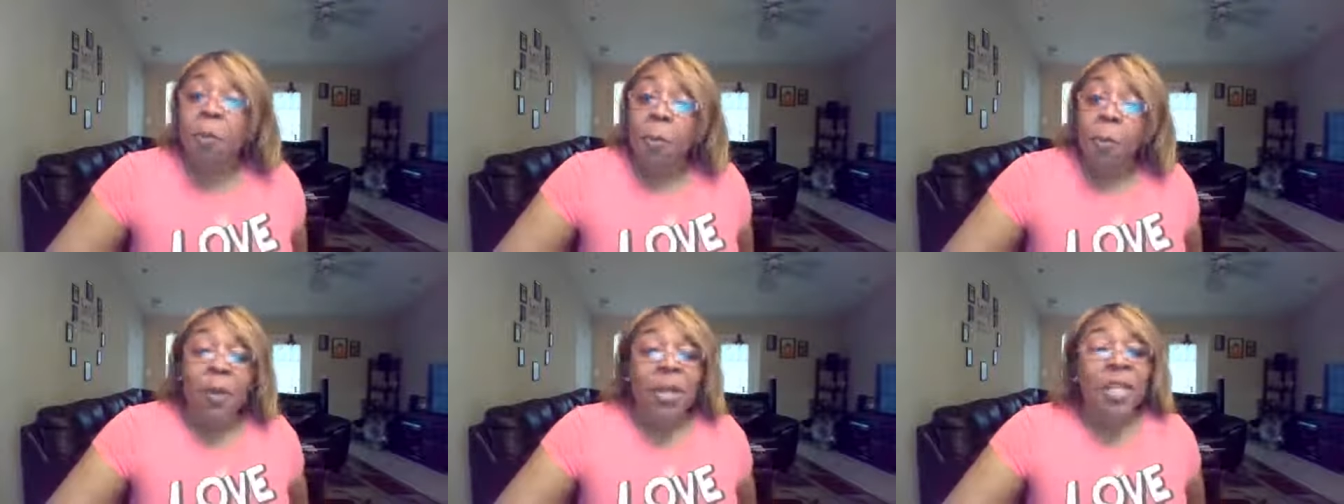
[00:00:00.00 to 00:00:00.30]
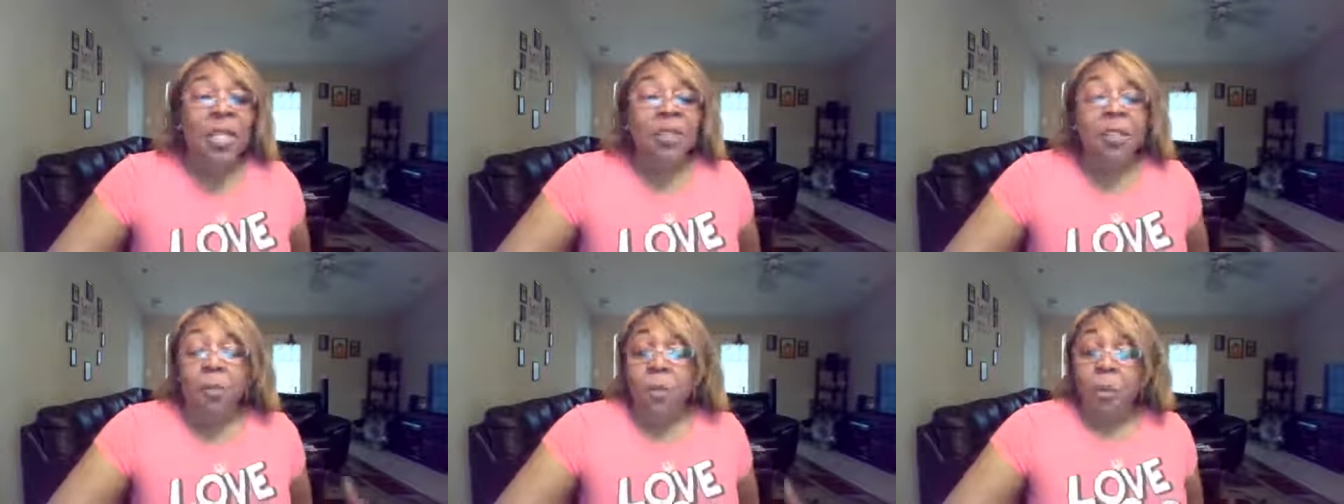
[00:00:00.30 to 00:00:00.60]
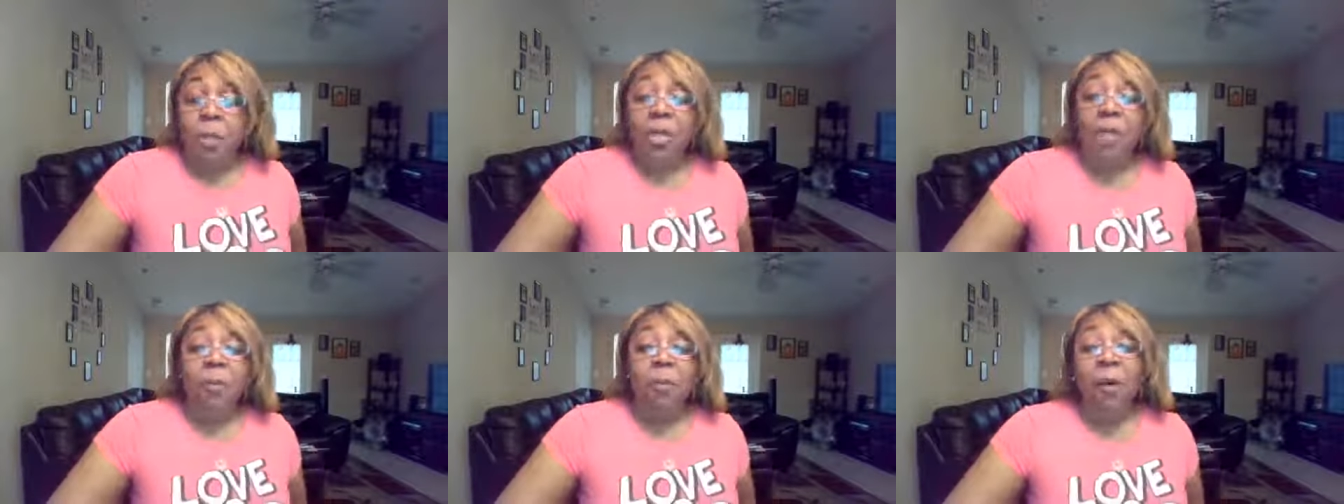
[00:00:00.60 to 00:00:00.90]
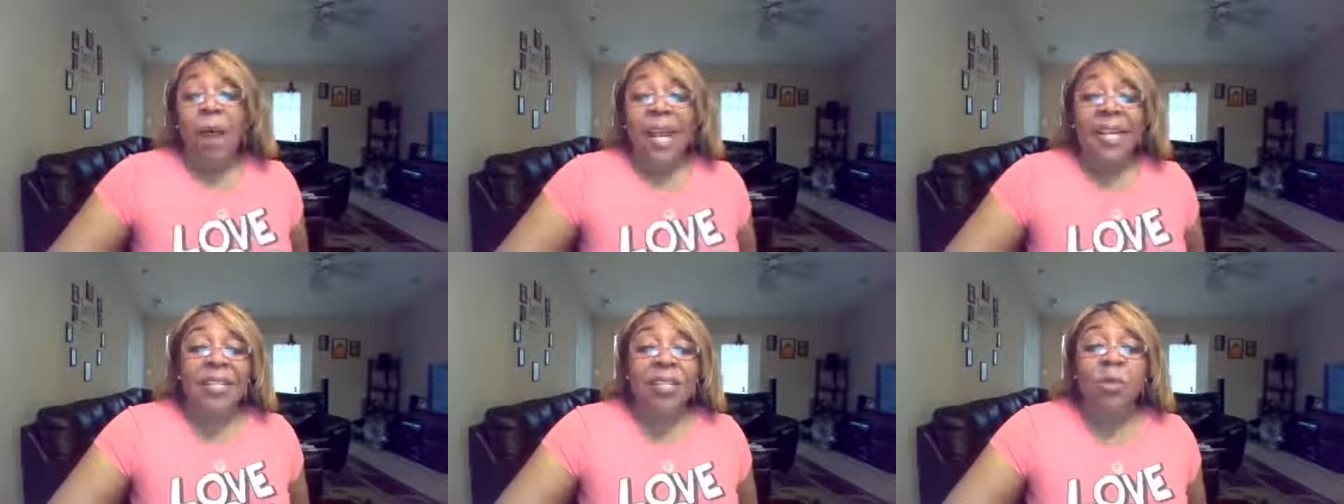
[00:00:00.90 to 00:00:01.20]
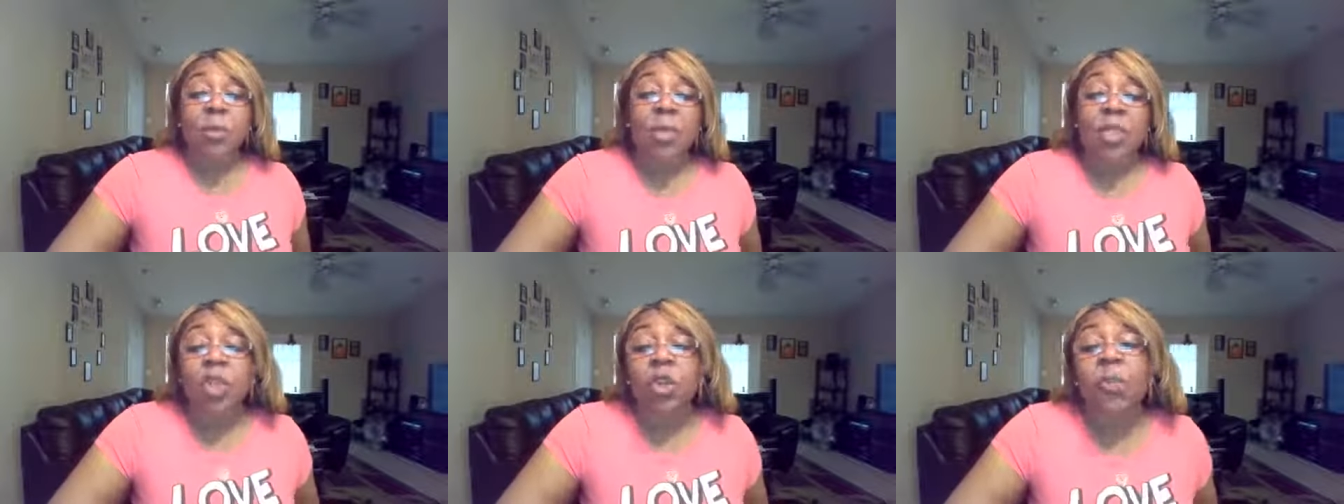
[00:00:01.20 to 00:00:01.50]
to put it to put into
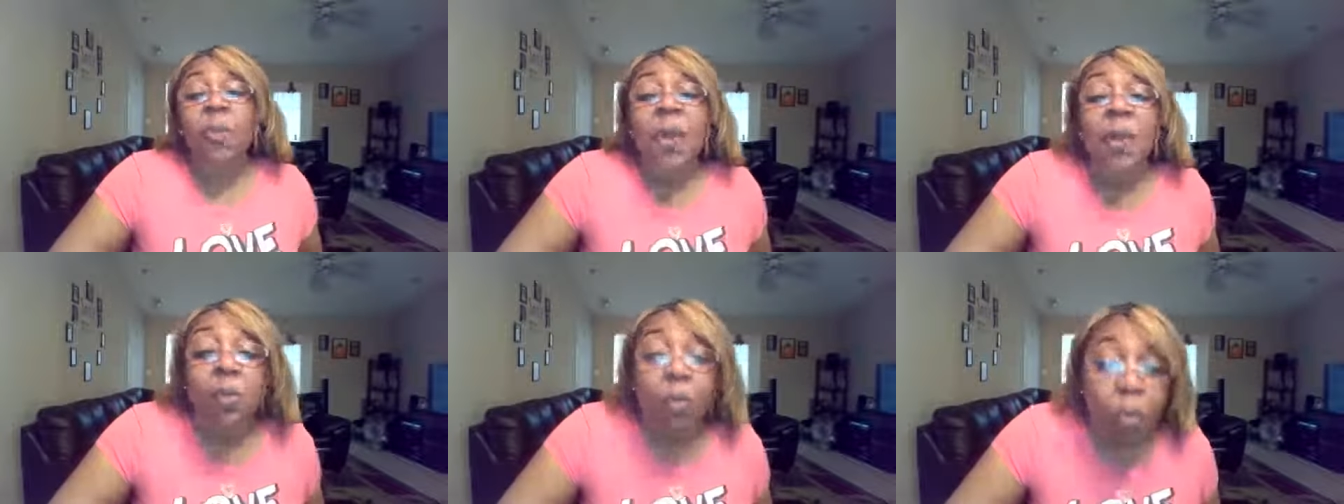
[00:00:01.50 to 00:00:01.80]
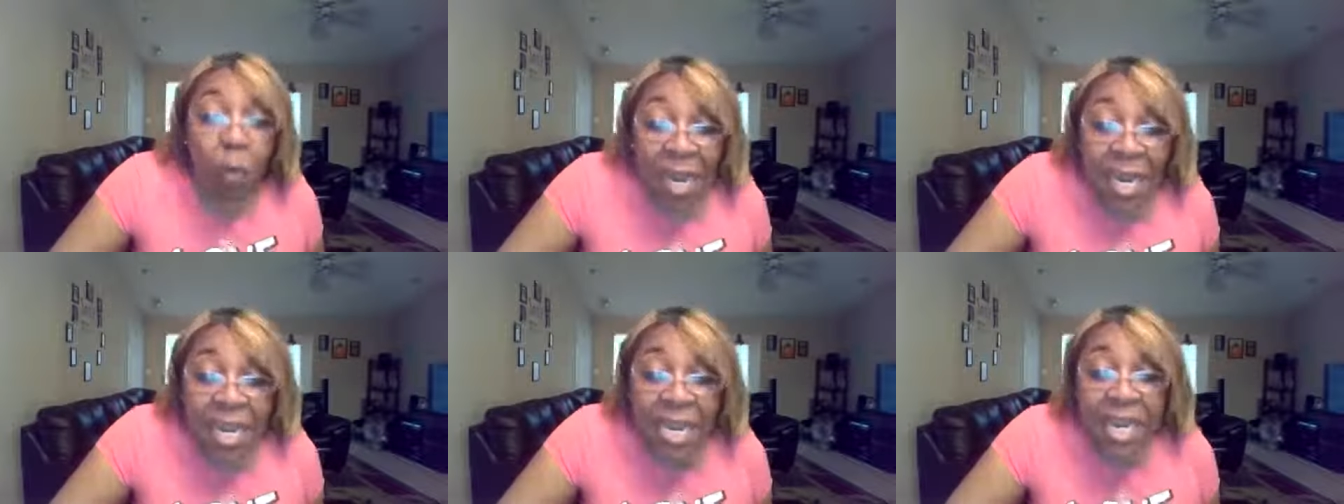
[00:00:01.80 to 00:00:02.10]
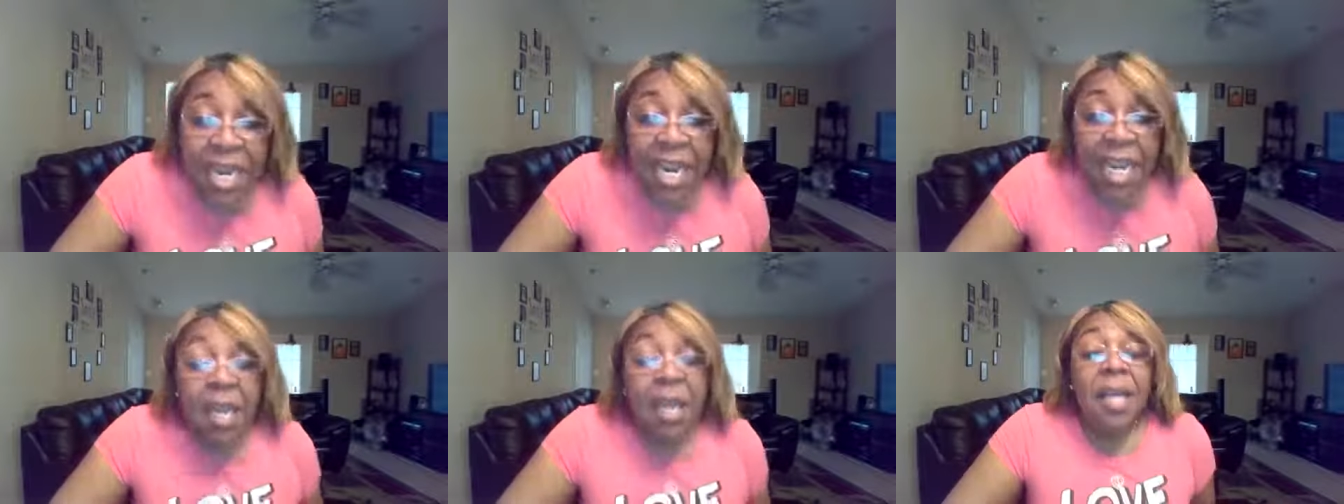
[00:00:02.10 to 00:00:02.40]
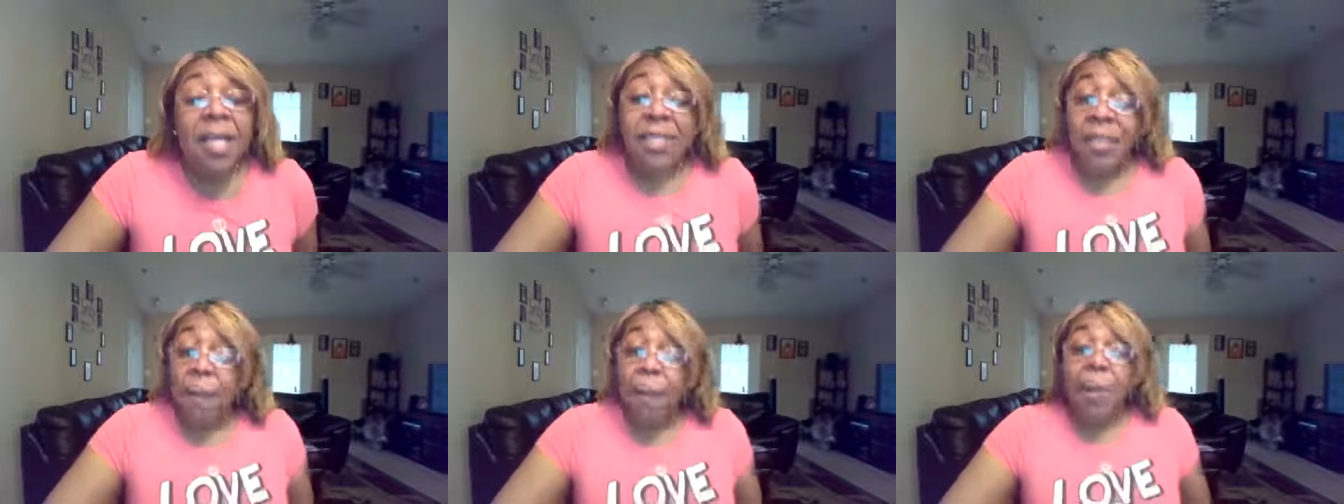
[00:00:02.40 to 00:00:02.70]
practice what you've been reading,